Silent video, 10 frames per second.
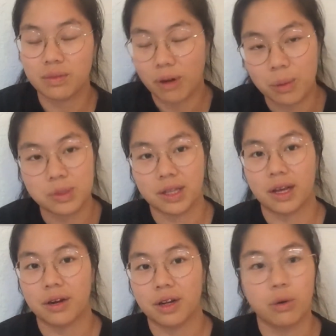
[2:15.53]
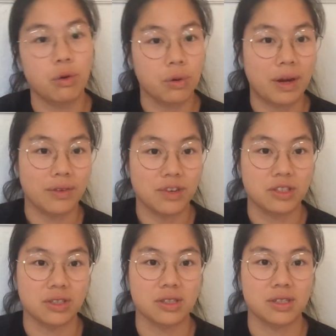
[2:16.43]
problems in the area or write
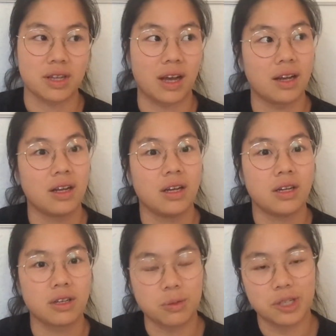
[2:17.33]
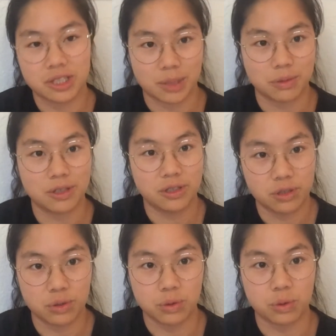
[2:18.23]
features that could be shipped
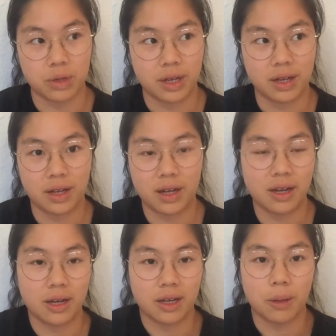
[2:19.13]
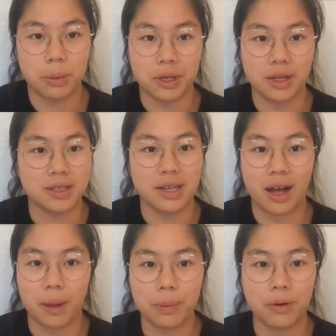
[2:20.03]
to a company's
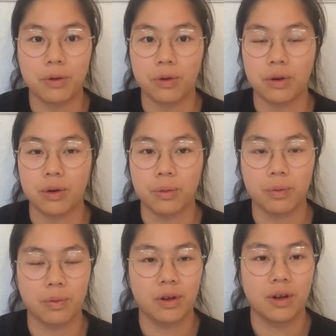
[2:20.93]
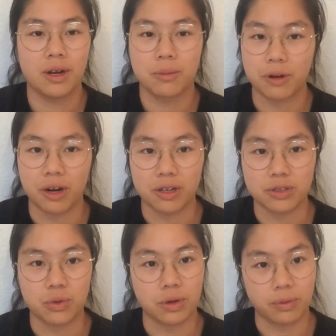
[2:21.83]
app or
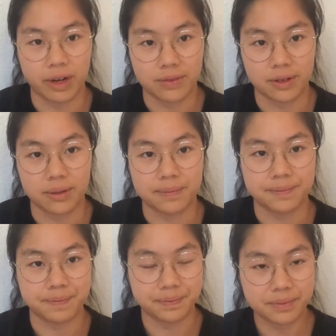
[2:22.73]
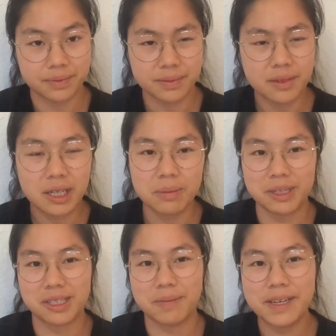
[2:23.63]
product or whatever. But
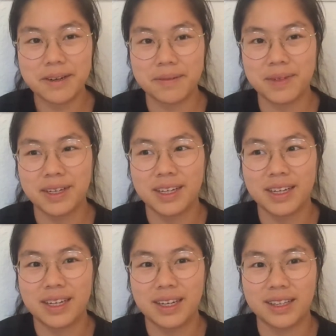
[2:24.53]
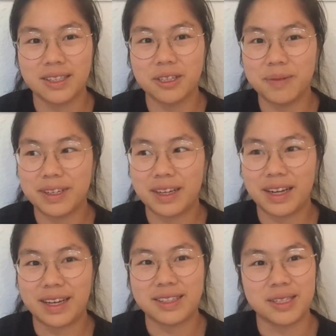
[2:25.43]
as a PM, it's a little bit
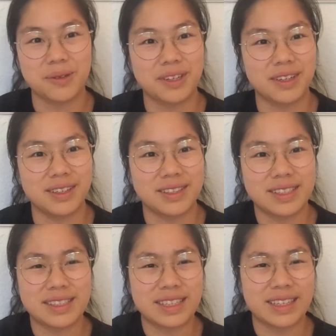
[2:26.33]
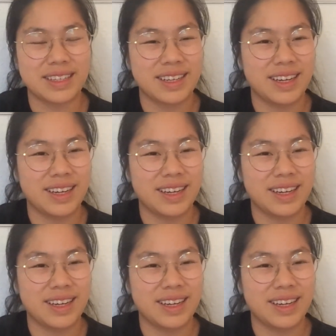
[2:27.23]
hazy what it is. It's like